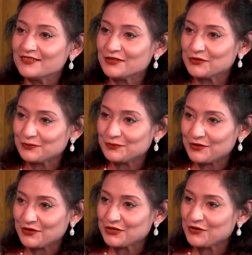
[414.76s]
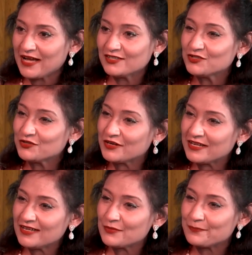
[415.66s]
roadblock, you had
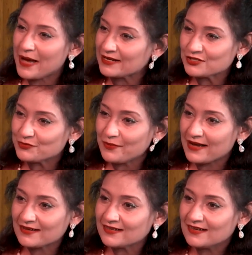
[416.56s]
three back-to-back